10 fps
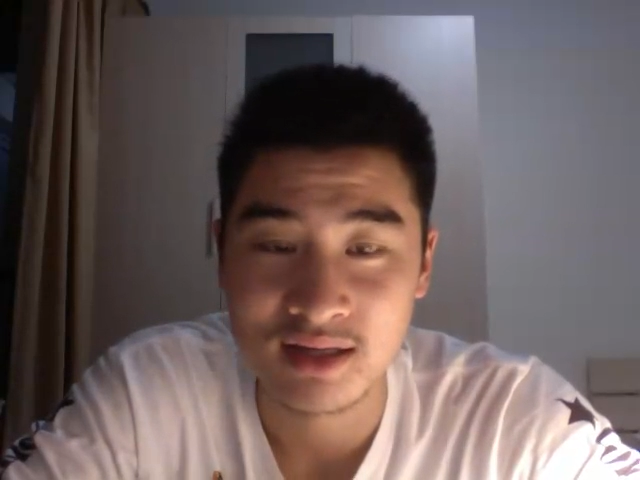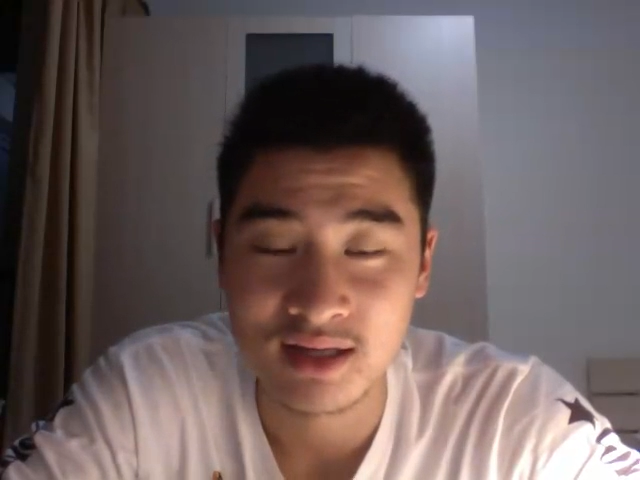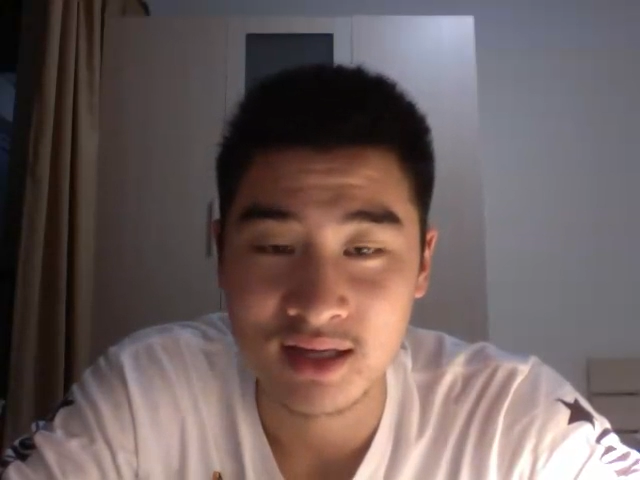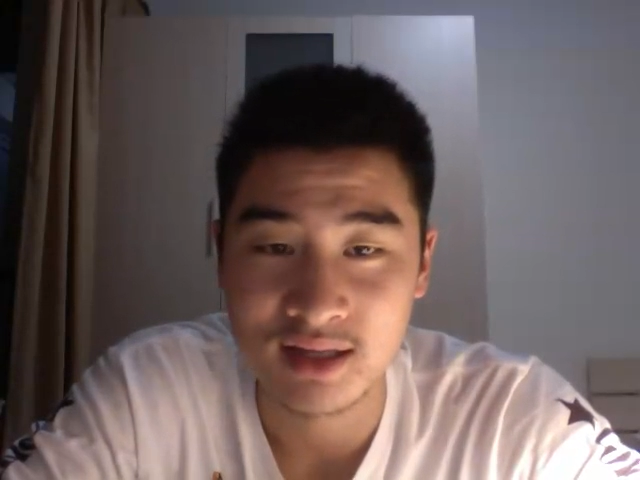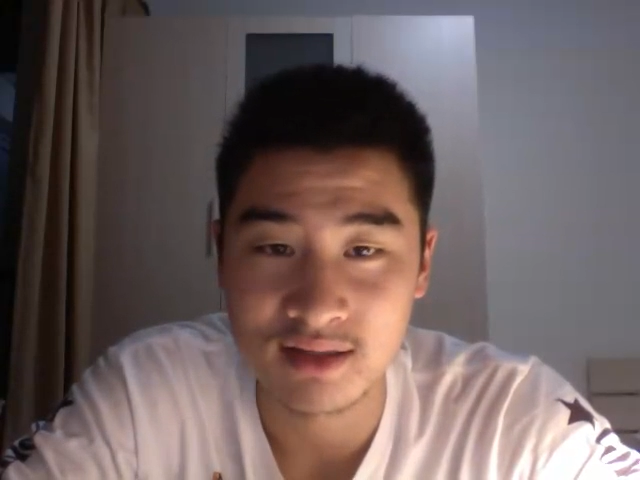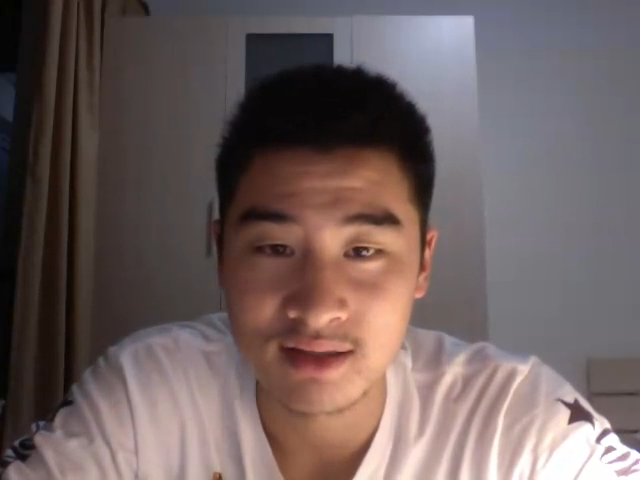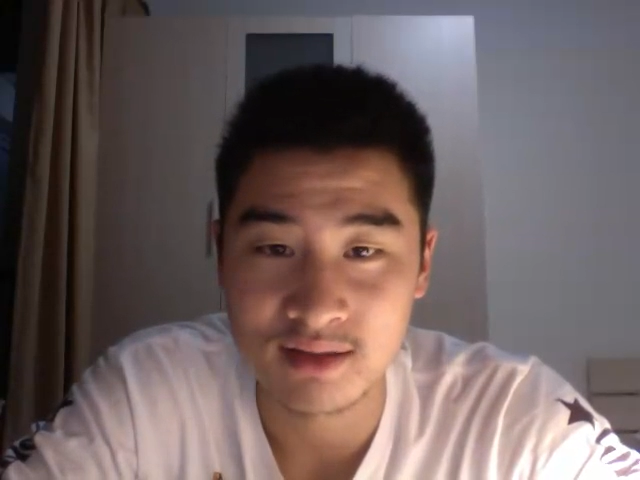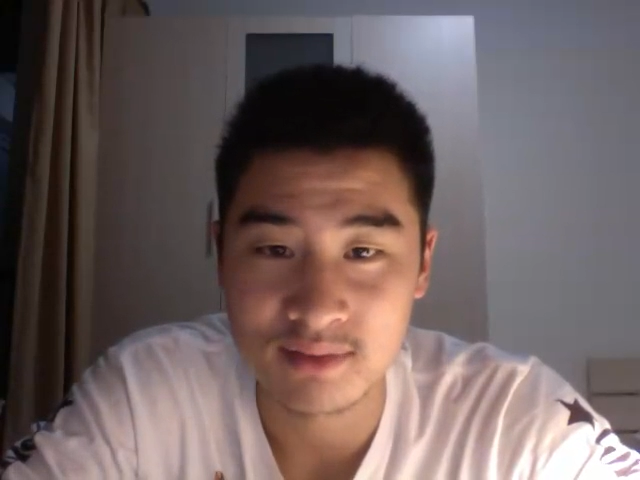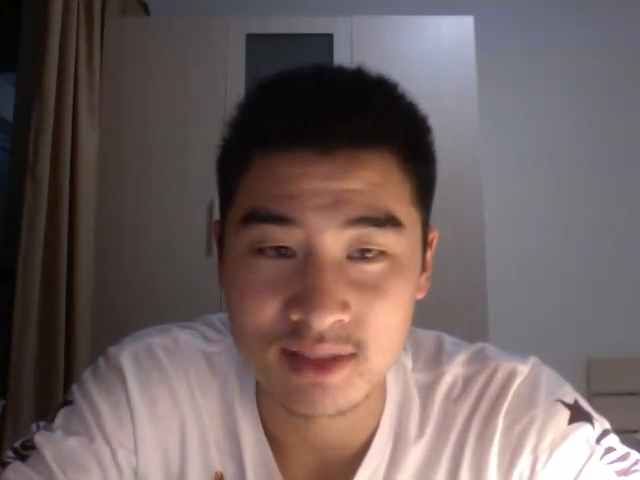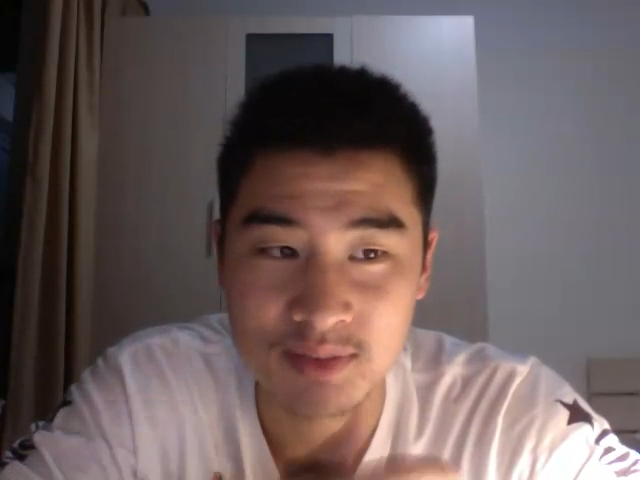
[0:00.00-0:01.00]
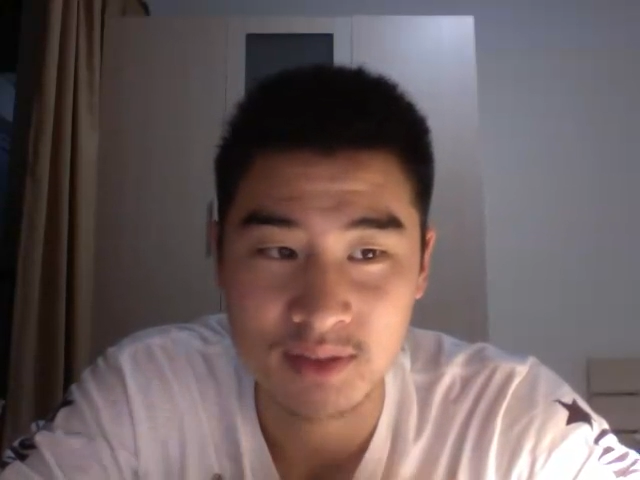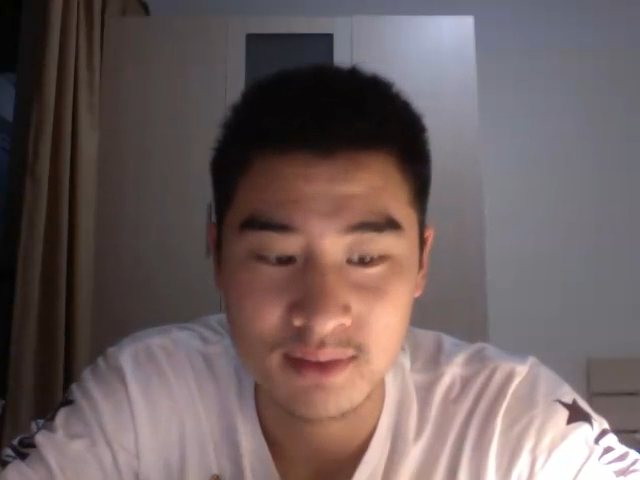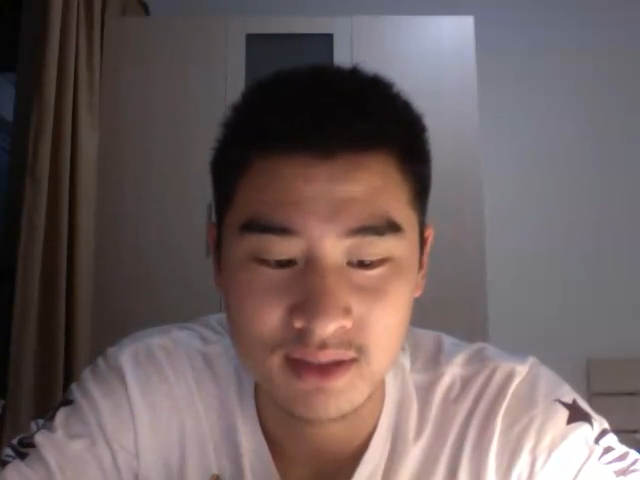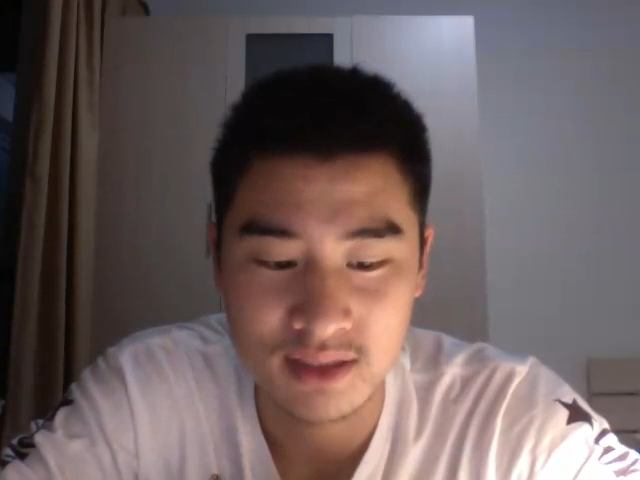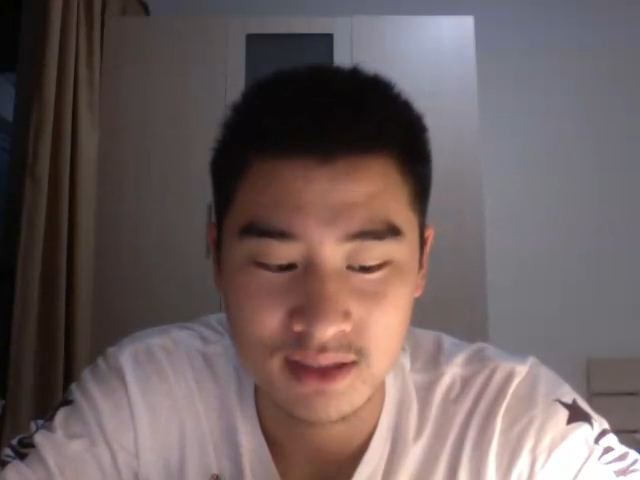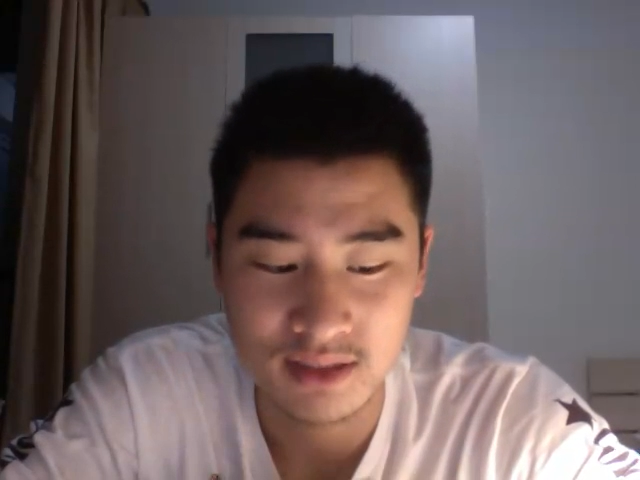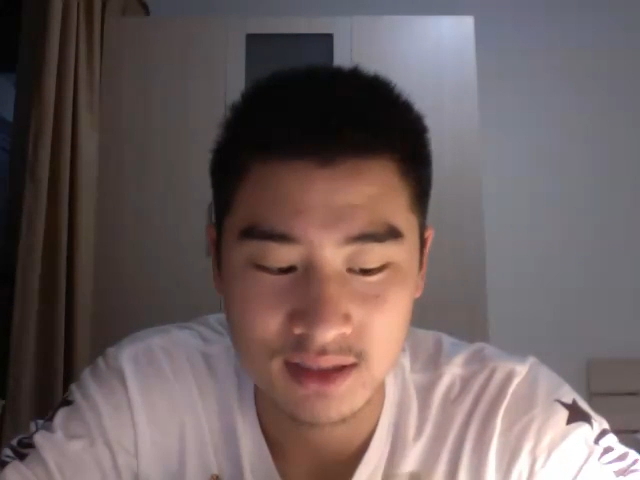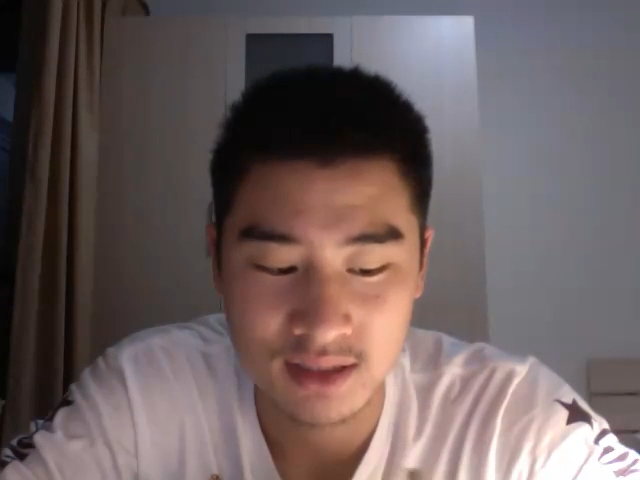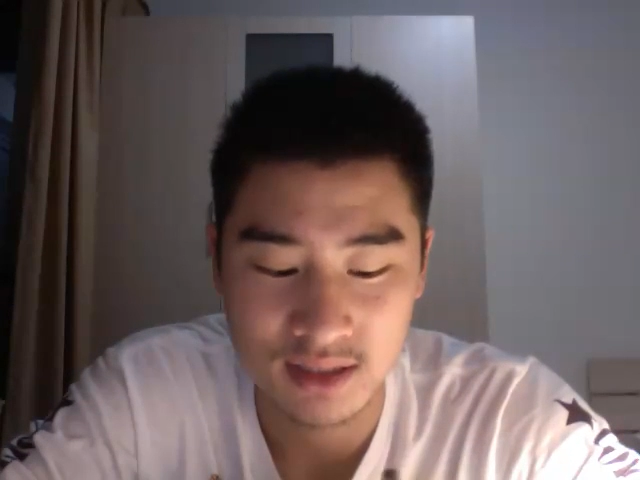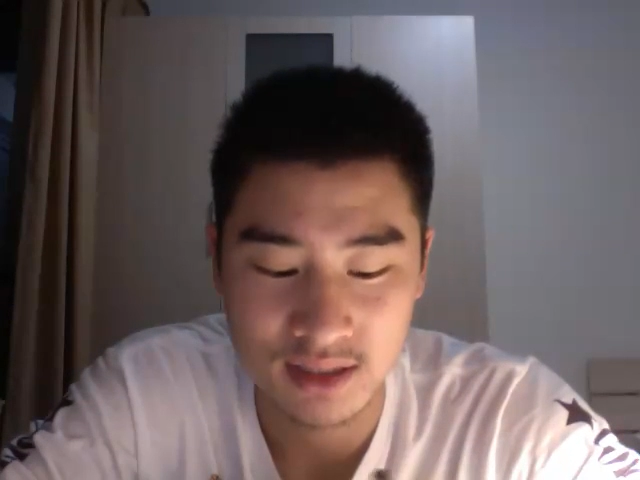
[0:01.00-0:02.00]
And it's pretty much
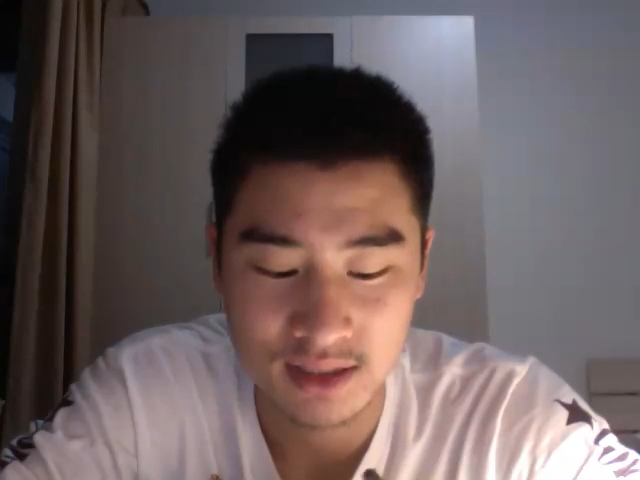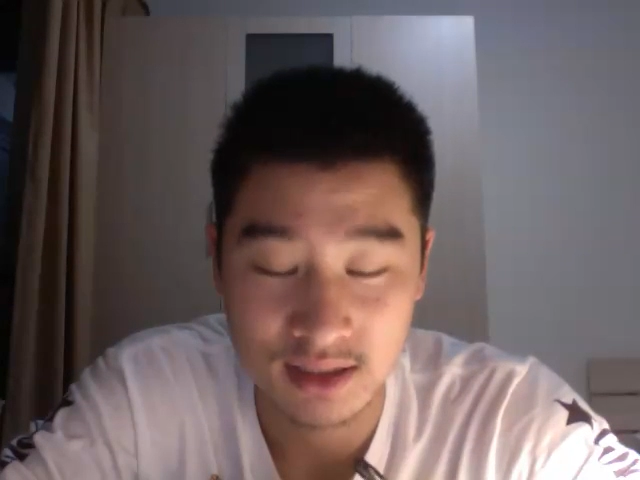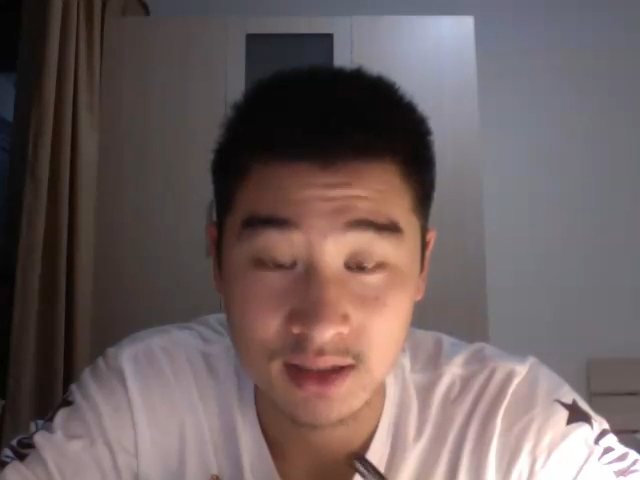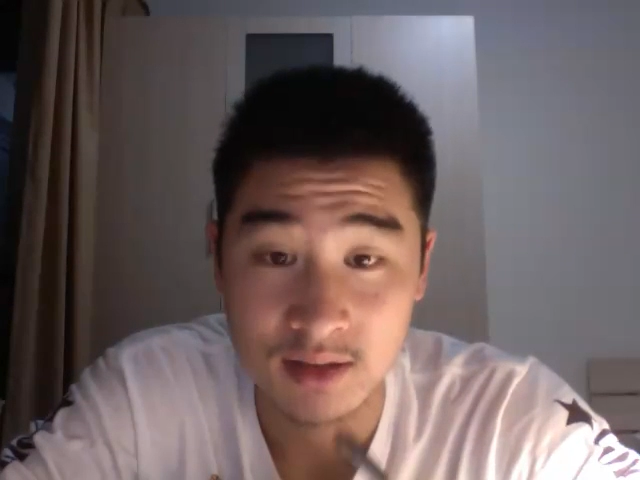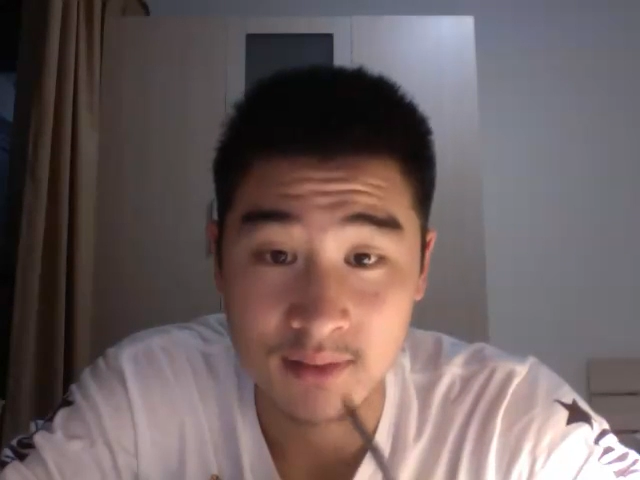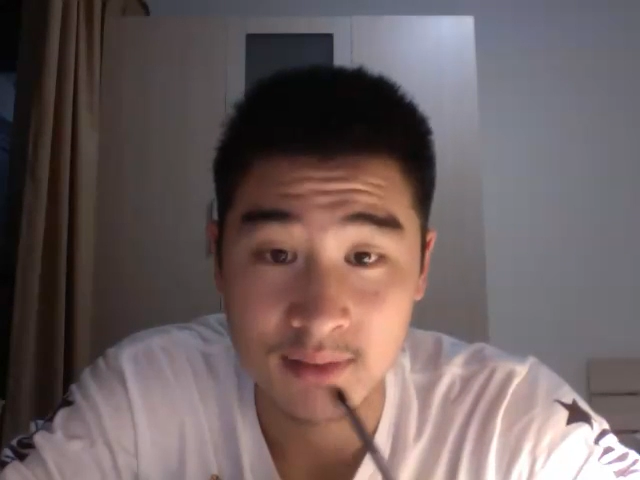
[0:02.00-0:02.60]
a song